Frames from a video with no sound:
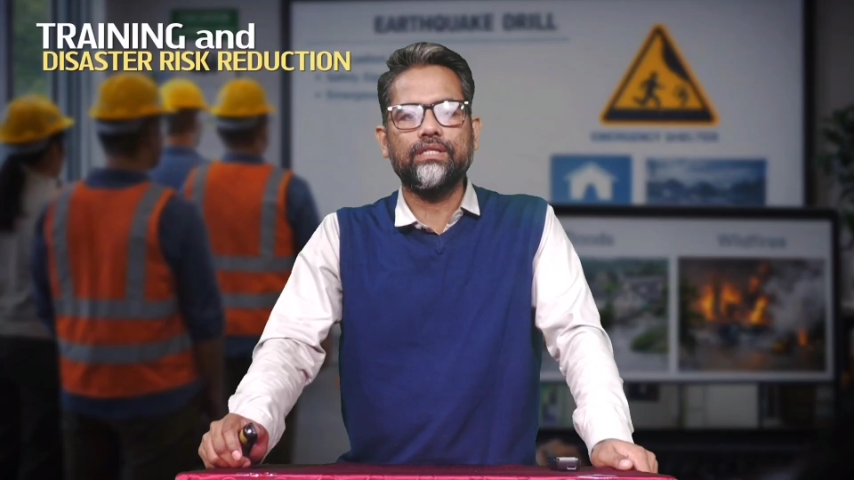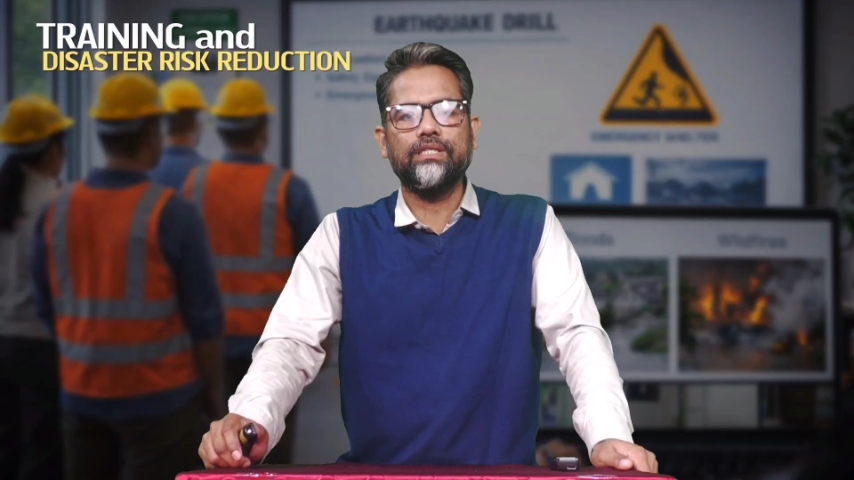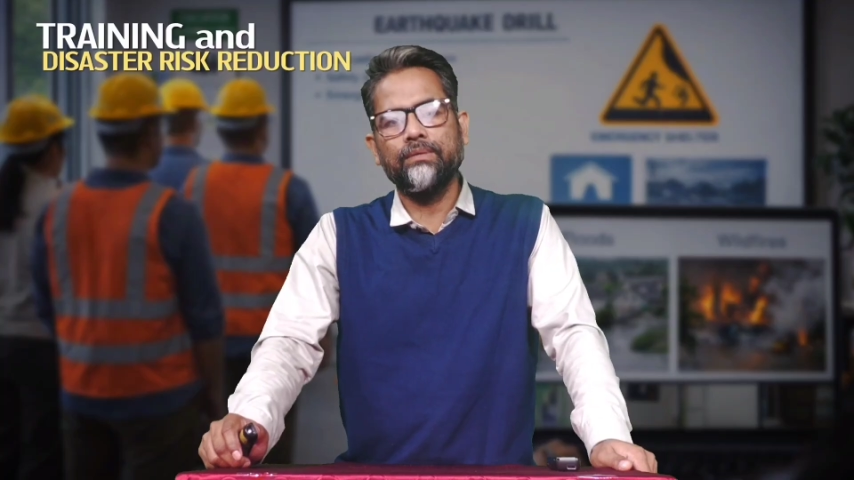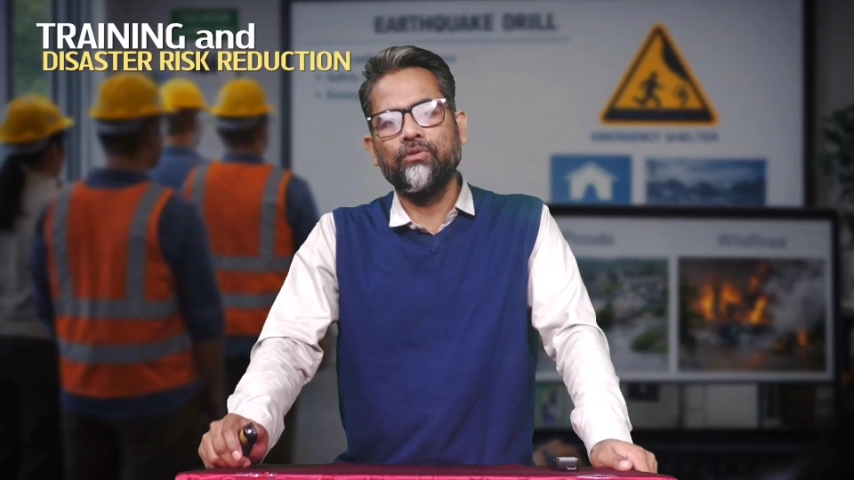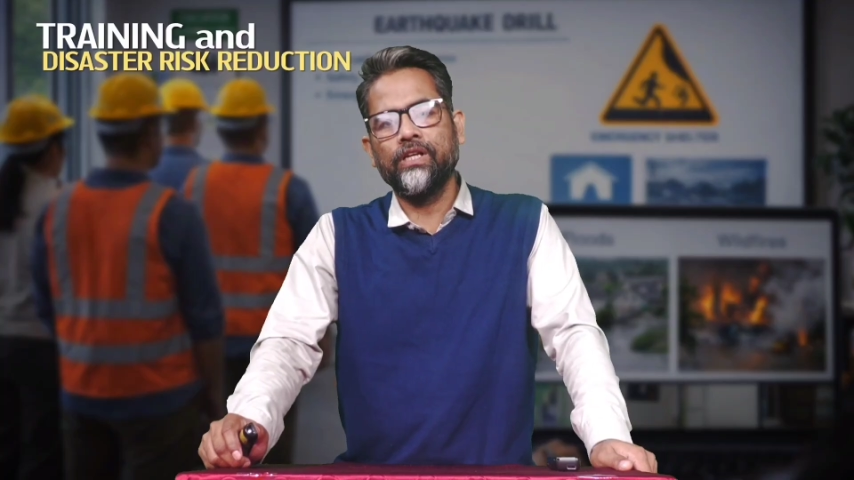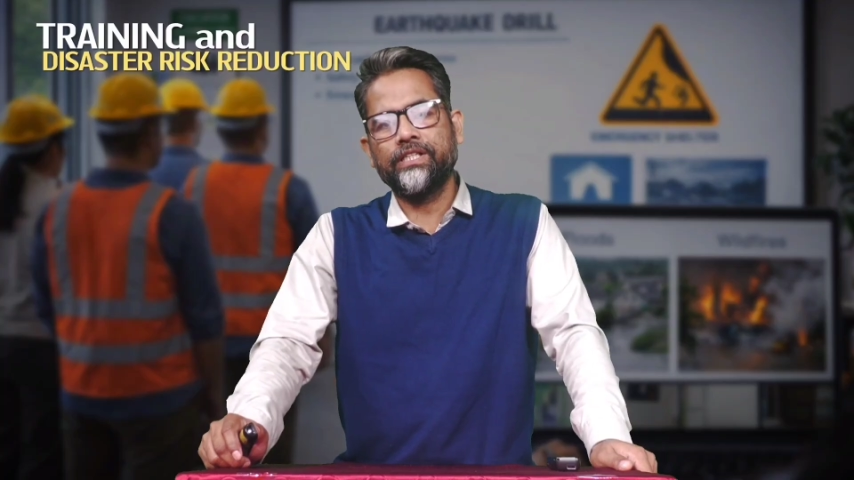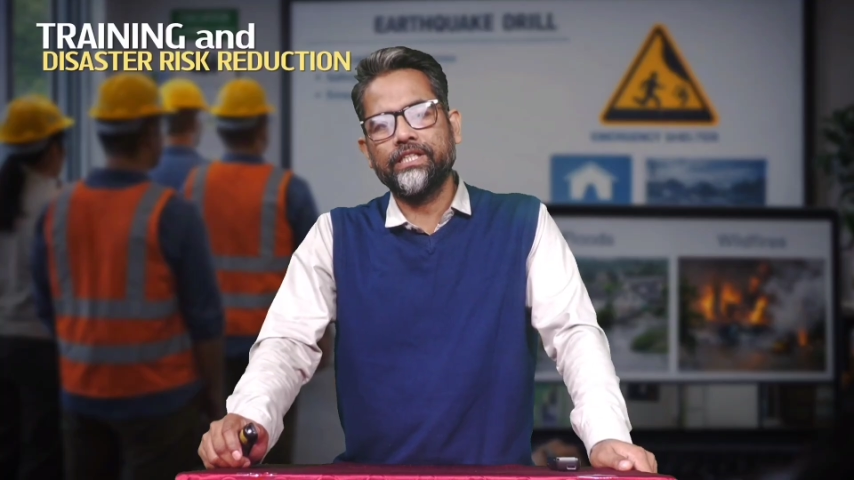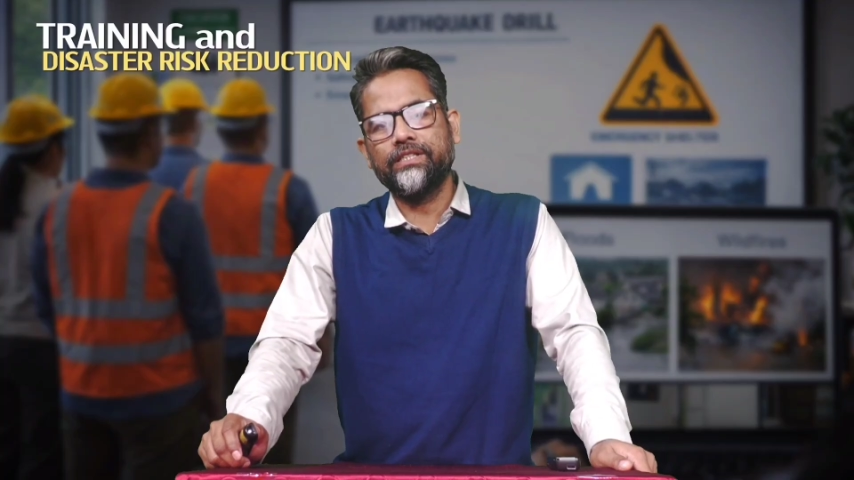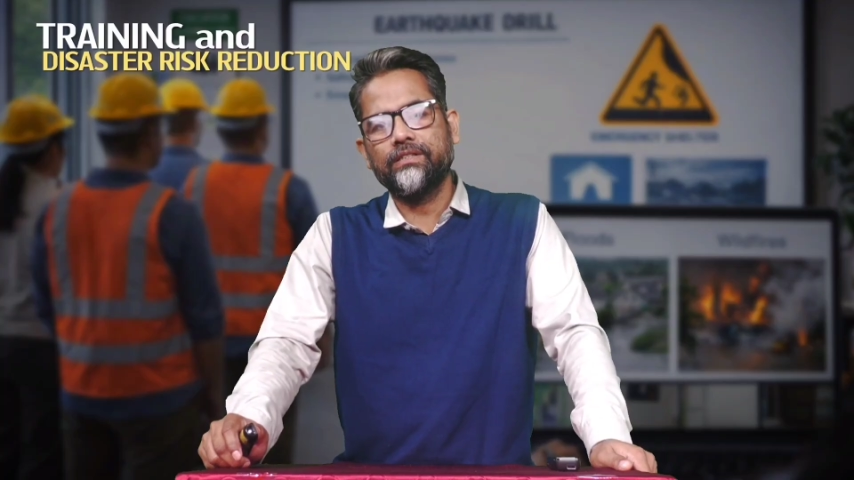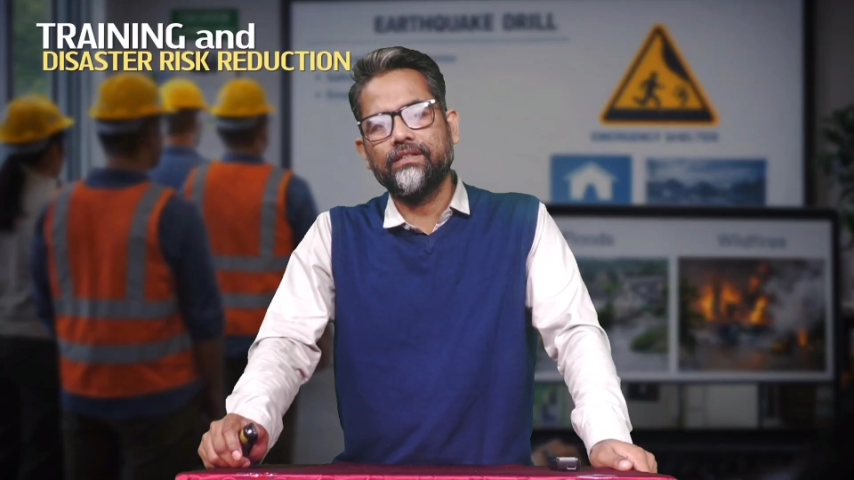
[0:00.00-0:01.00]

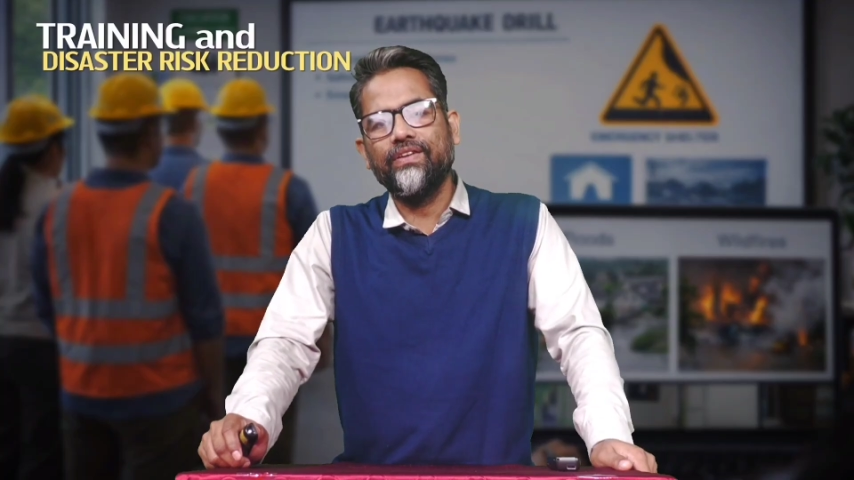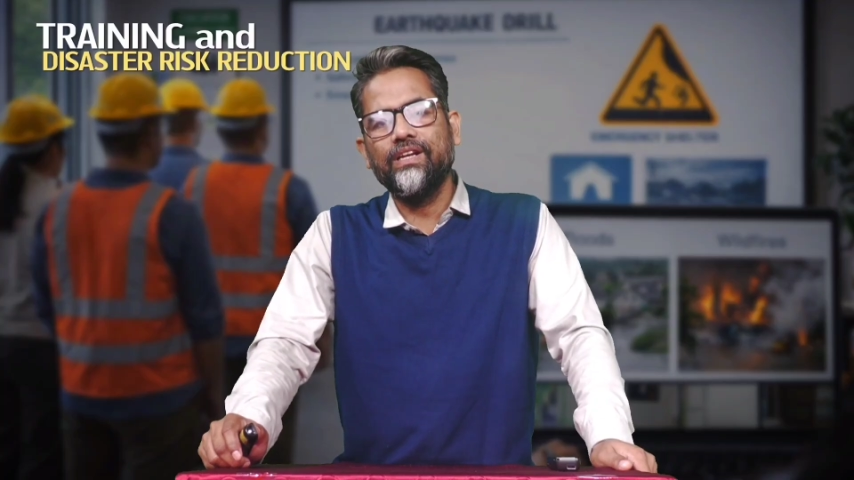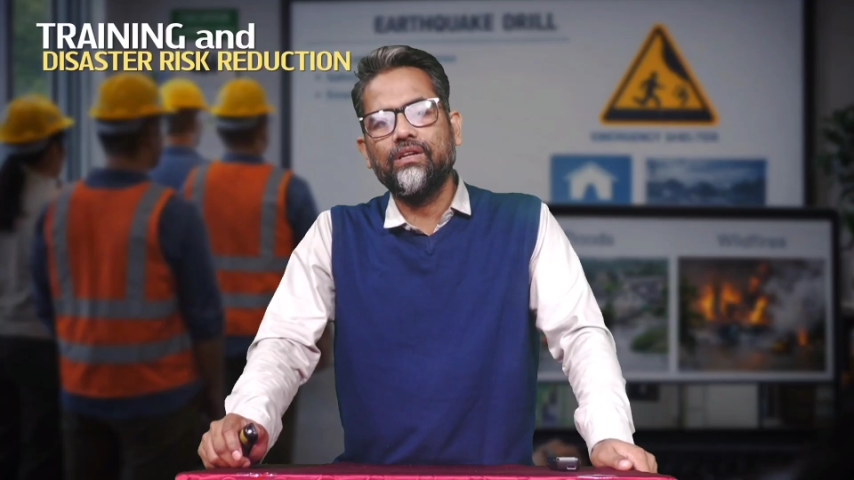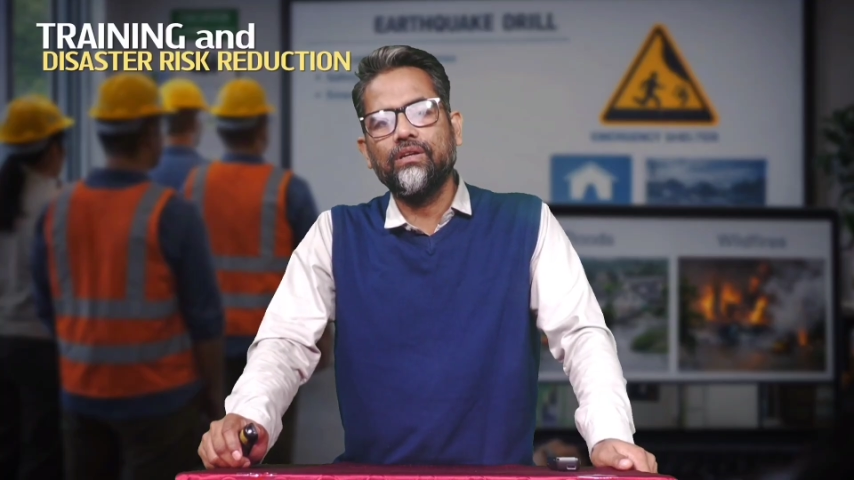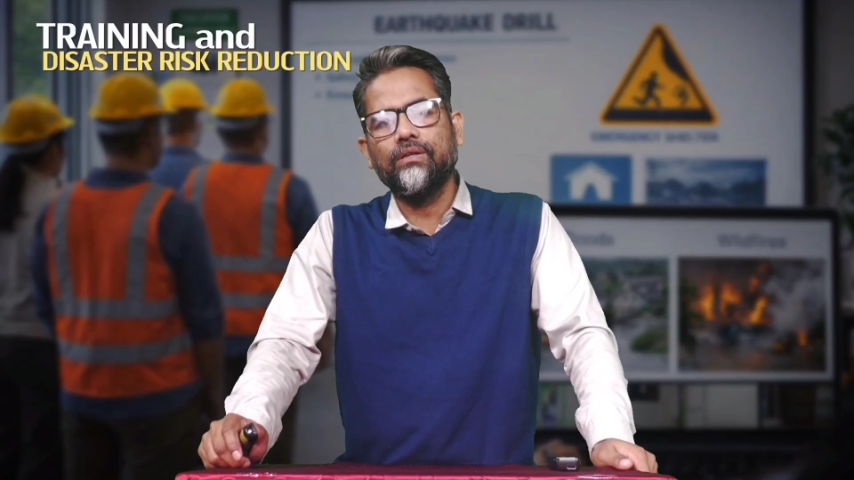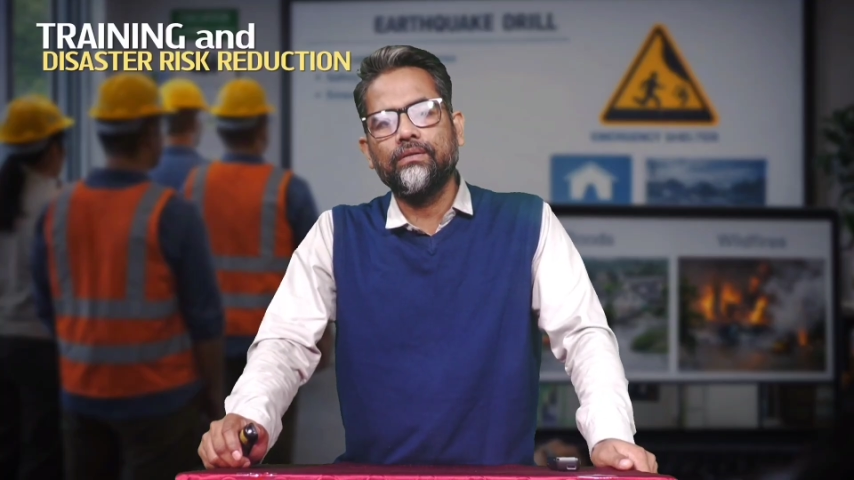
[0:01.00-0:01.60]
simulated field